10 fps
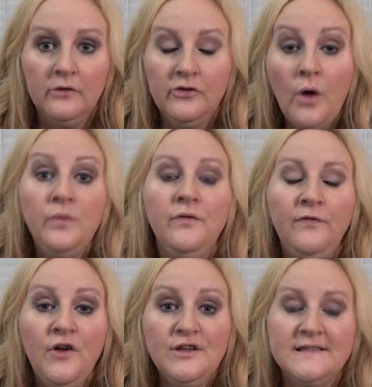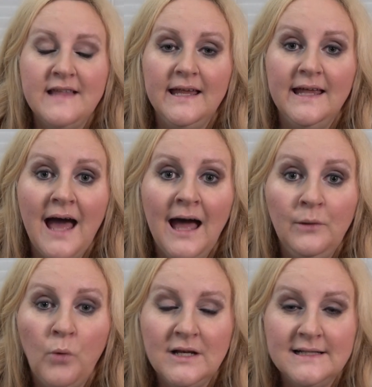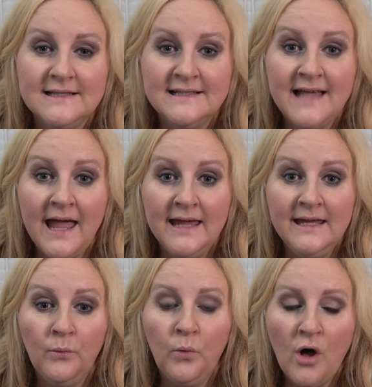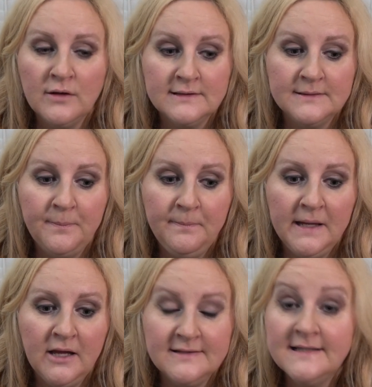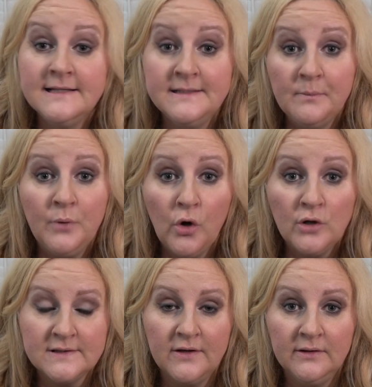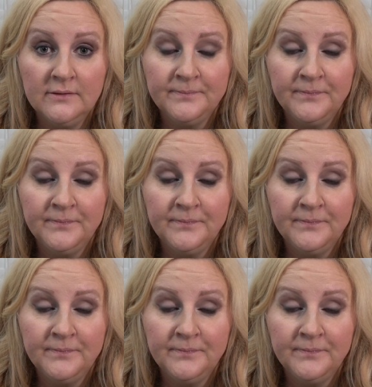So the first thing I wanted to say was, because this is important,